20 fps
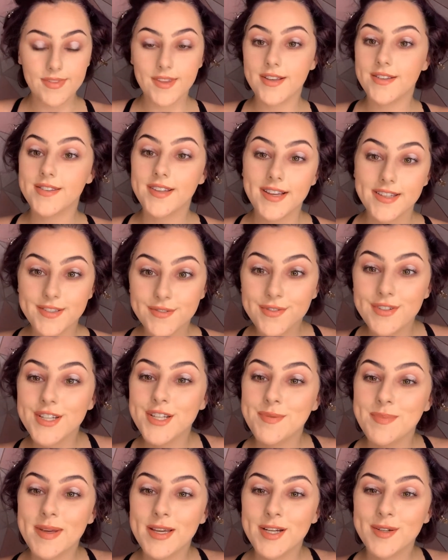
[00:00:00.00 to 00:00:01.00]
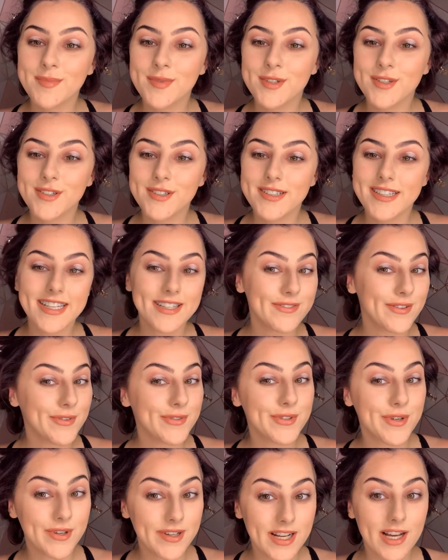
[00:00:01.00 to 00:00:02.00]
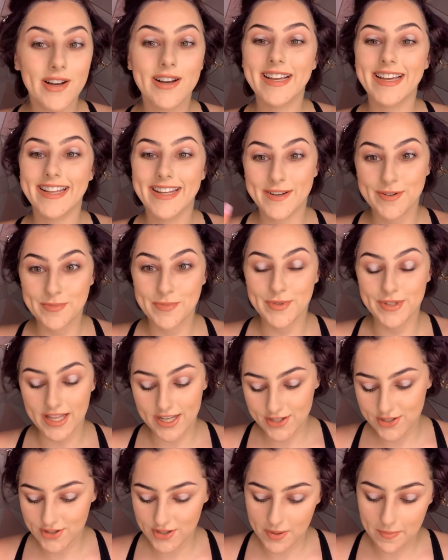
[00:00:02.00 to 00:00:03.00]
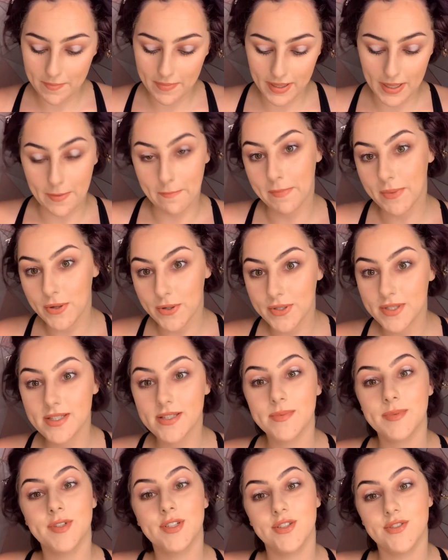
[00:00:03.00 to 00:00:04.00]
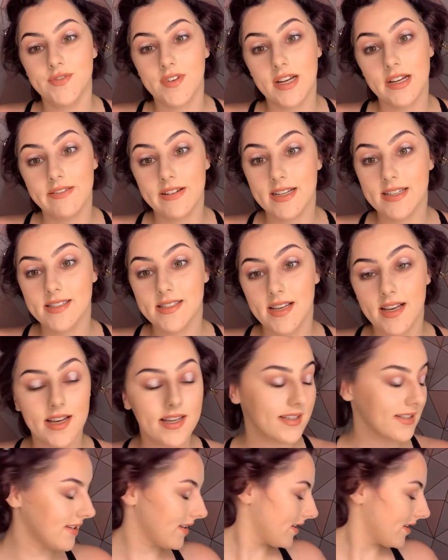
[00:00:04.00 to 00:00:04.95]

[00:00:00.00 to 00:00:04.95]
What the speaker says: That is a finished makeup look. If I was going out again, I would put lashes on, but I'm not, which is very, very sad.